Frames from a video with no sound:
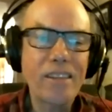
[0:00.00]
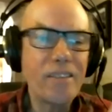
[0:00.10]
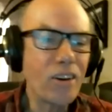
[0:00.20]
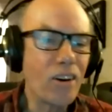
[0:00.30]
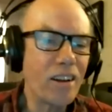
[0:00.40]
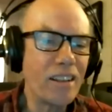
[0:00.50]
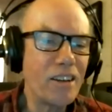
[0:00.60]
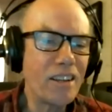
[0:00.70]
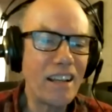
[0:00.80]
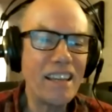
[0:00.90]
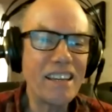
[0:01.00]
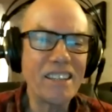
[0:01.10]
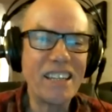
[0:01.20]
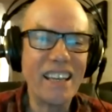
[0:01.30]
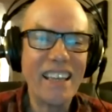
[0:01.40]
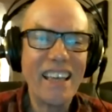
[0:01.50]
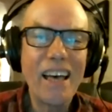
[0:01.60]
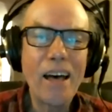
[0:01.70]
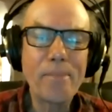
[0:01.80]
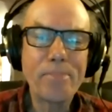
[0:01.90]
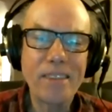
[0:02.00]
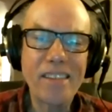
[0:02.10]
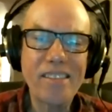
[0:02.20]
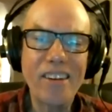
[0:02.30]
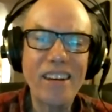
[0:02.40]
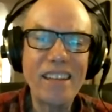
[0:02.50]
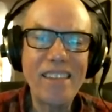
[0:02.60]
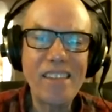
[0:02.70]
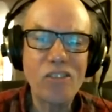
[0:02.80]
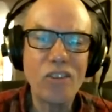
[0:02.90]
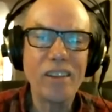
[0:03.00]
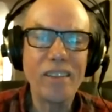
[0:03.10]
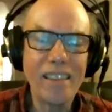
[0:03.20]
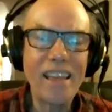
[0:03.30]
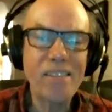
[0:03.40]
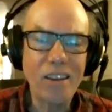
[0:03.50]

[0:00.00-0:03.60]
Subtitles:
have you got a ukulele you can to the sides? That's a